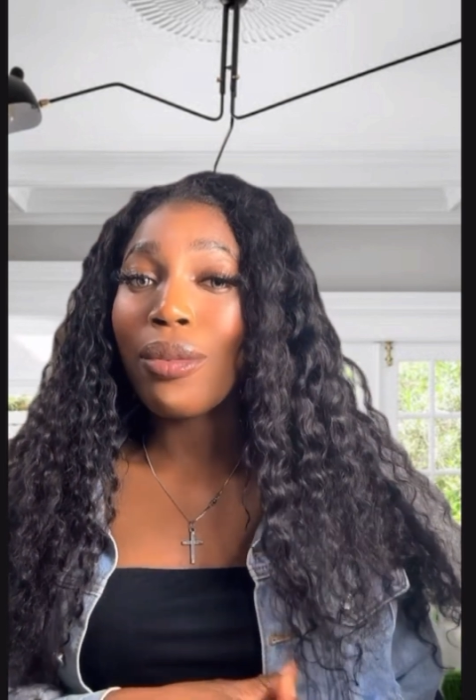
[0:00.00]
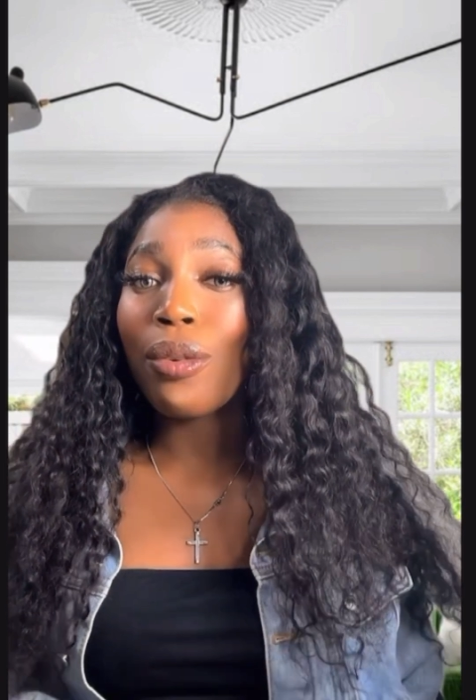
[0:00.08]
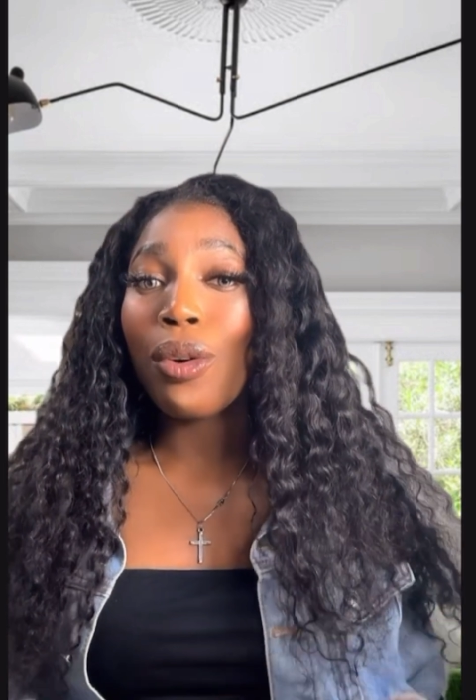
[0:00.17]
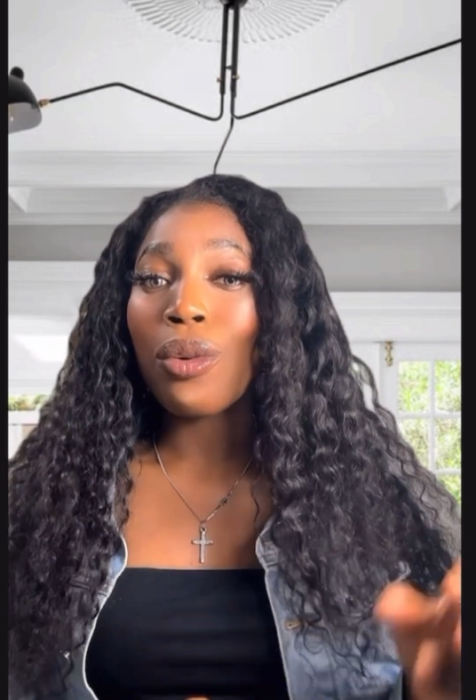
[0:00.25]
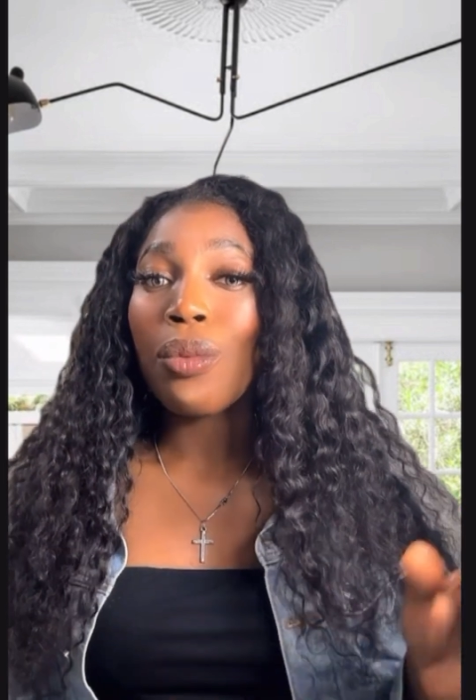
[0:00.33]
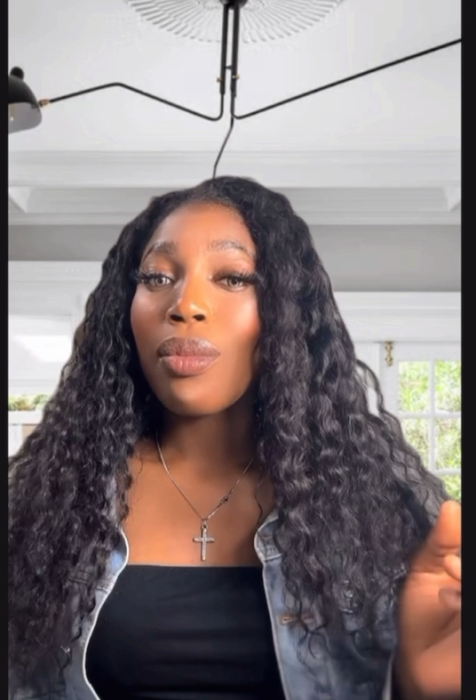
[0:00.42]

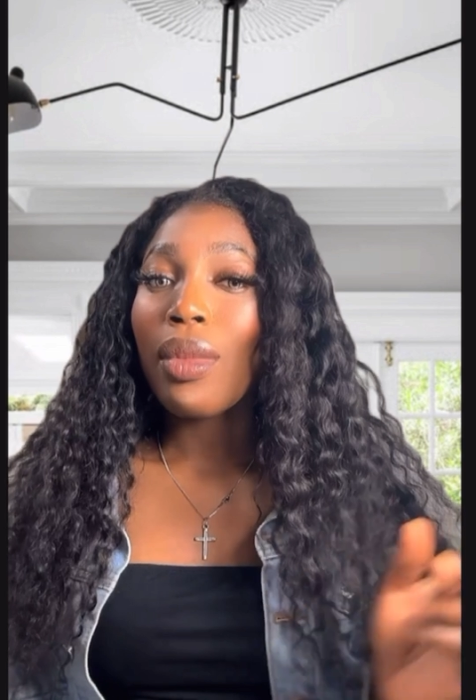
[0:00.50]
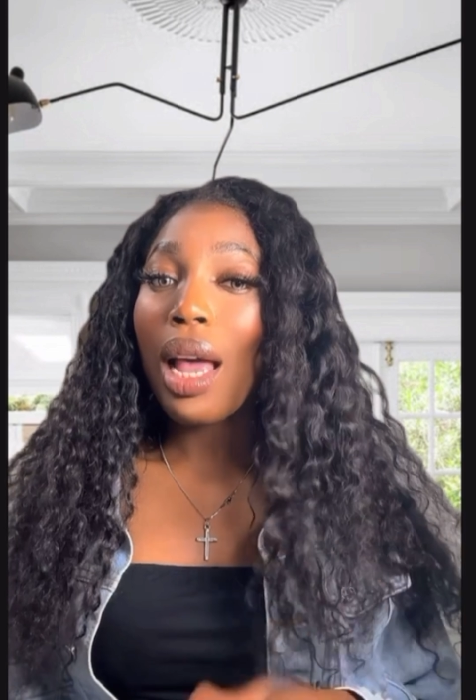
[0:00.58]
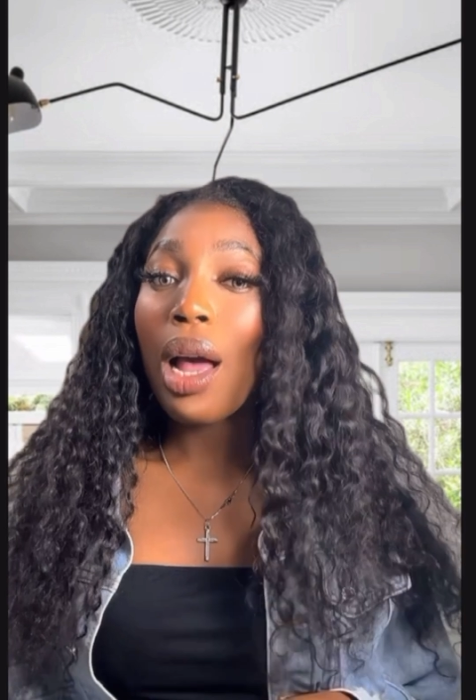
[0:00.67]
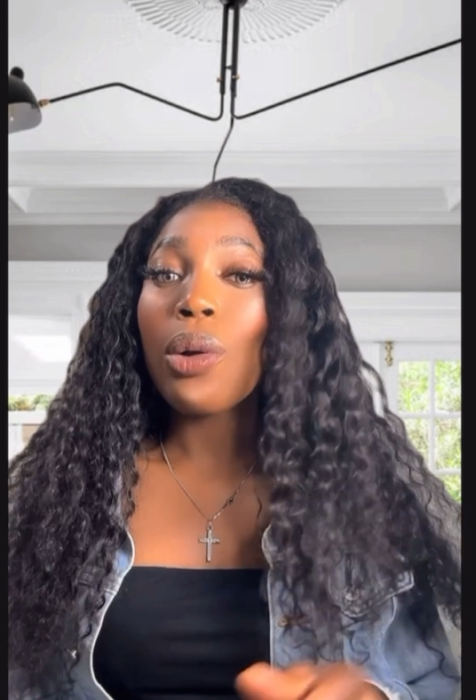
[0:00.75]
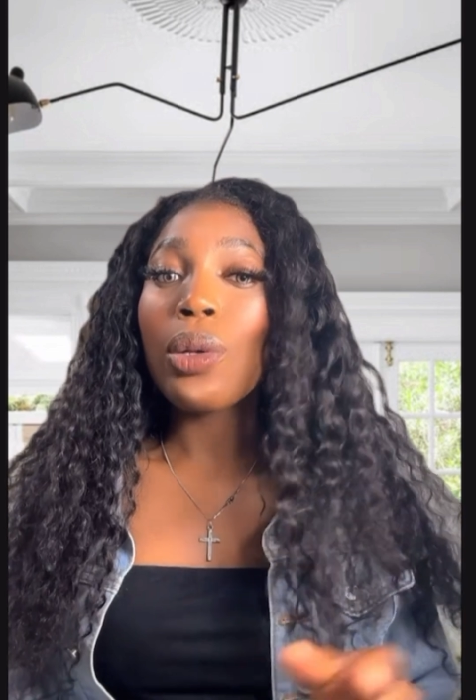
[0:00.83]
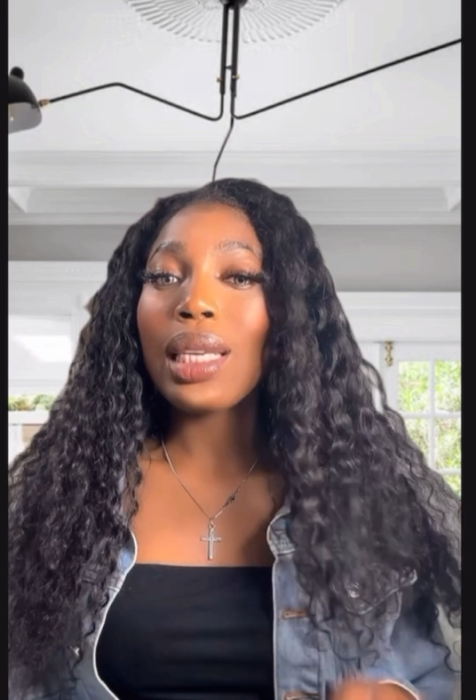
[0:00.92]
for
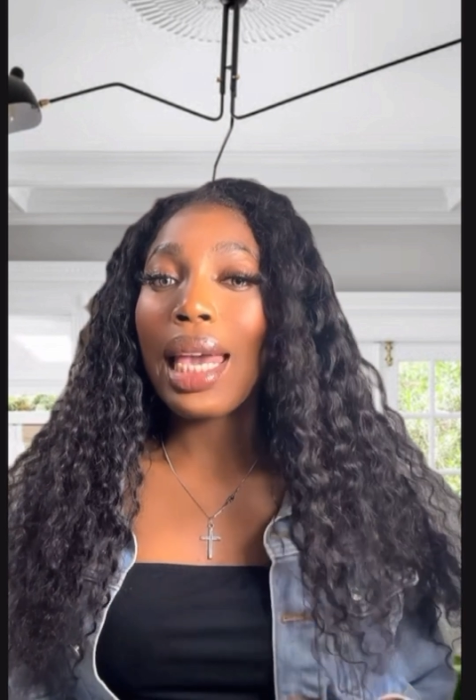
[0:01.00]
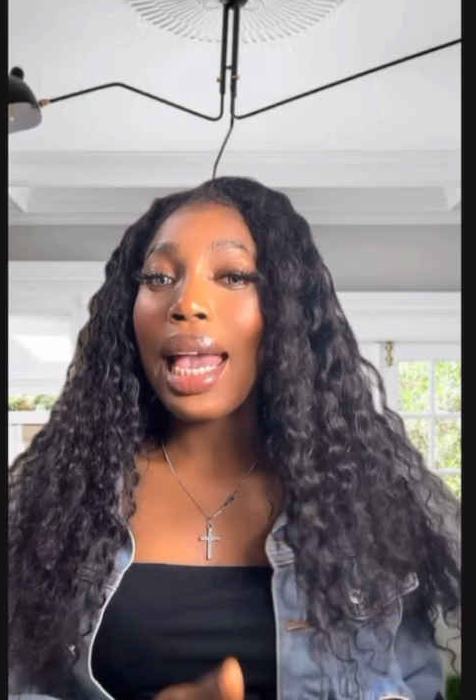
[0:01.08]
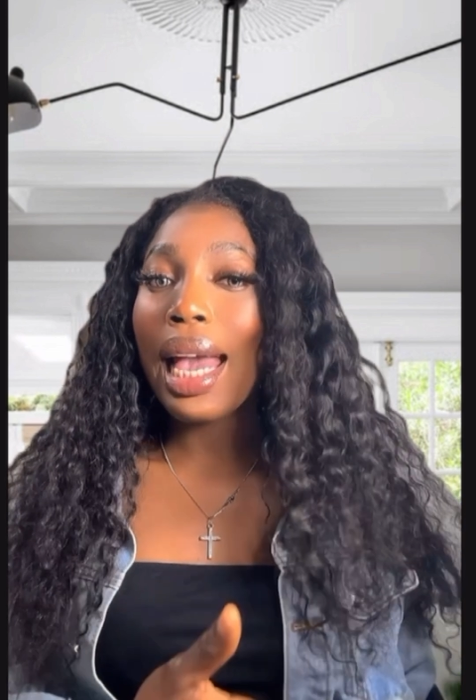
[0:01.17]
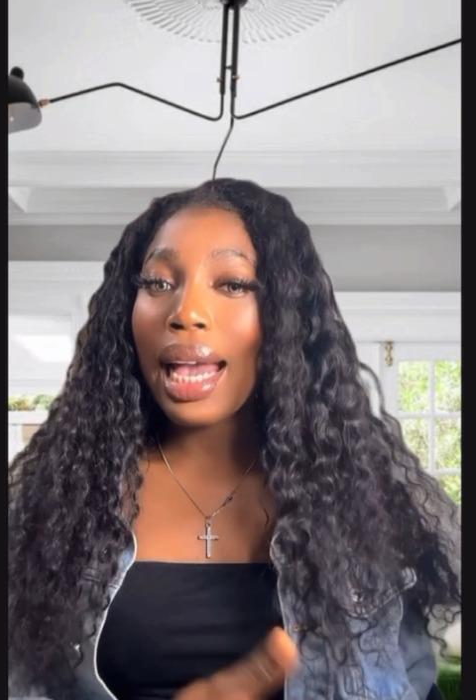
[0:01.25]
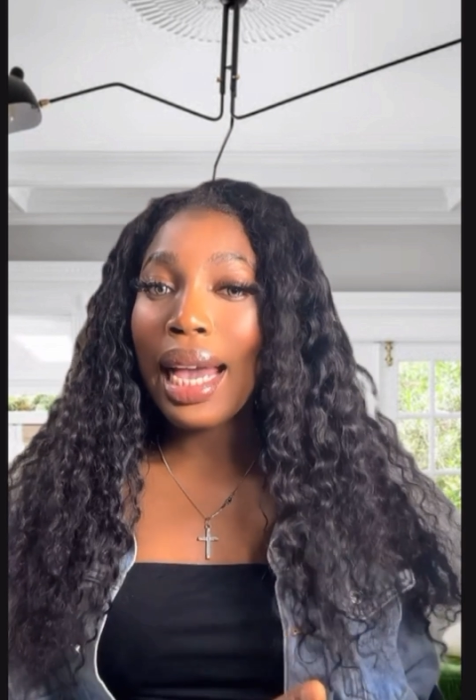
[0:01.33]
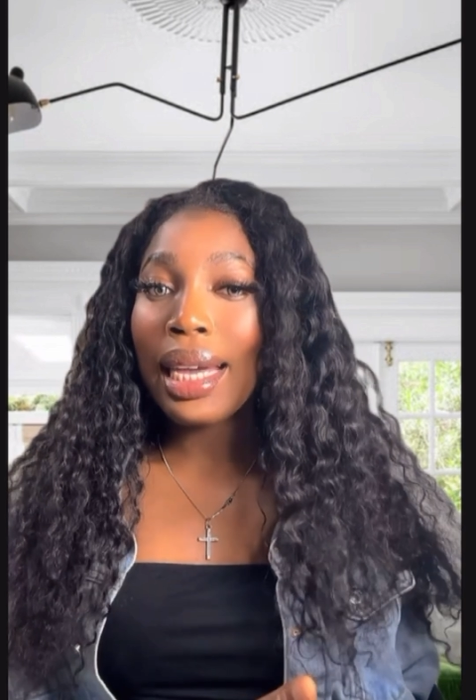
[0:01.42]

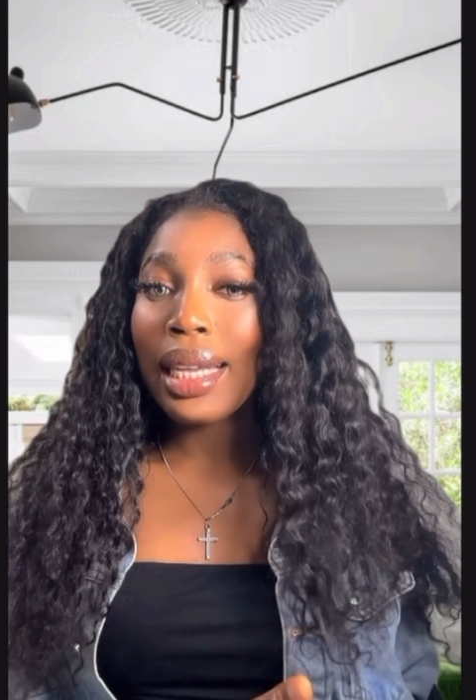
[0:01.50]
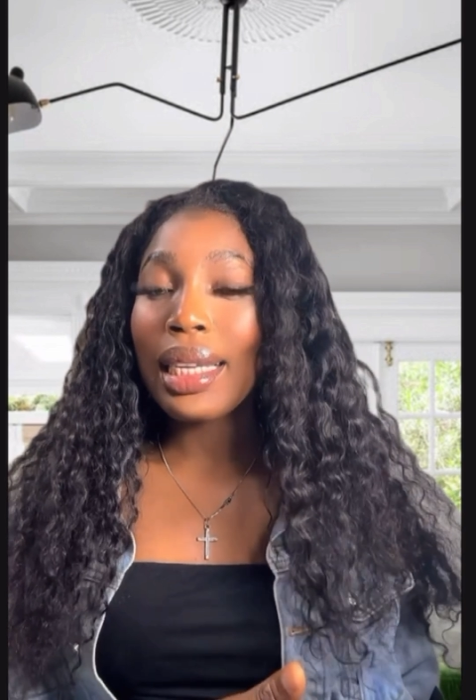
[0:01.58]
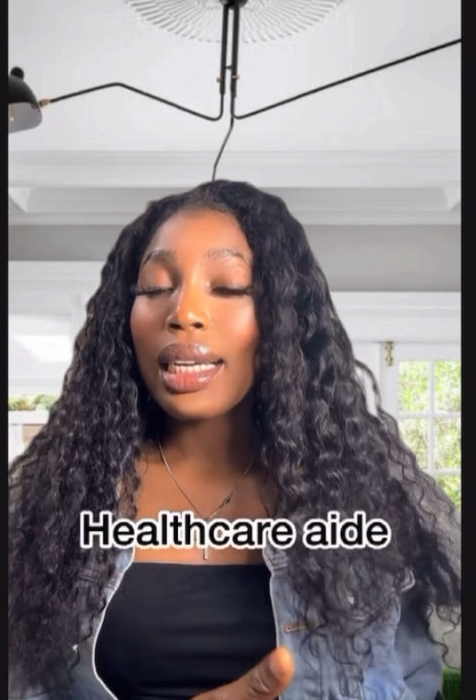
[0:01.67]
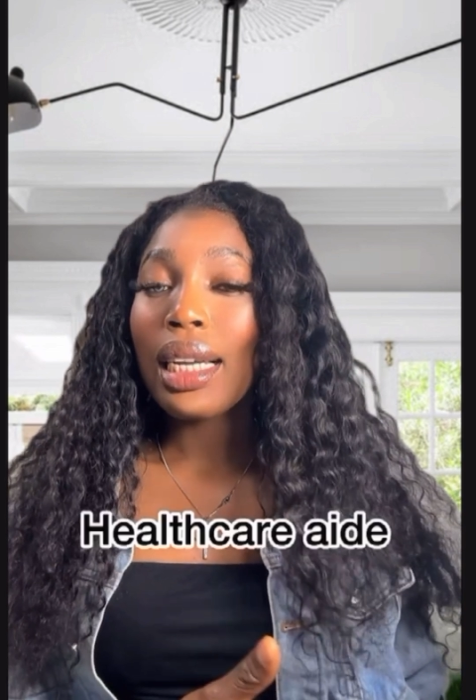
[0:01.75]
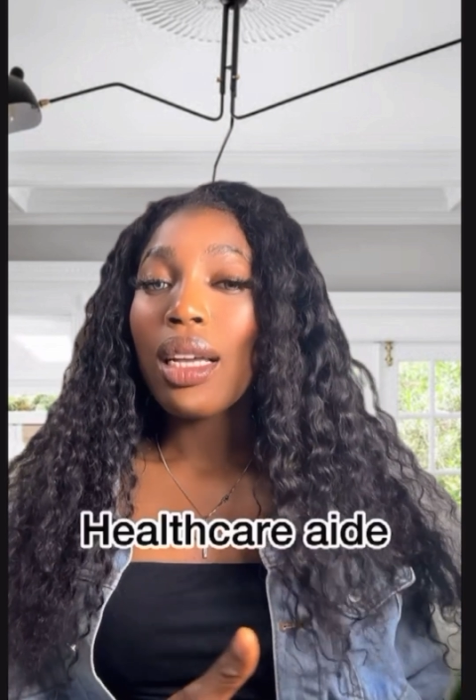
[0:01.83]
healthcare aide,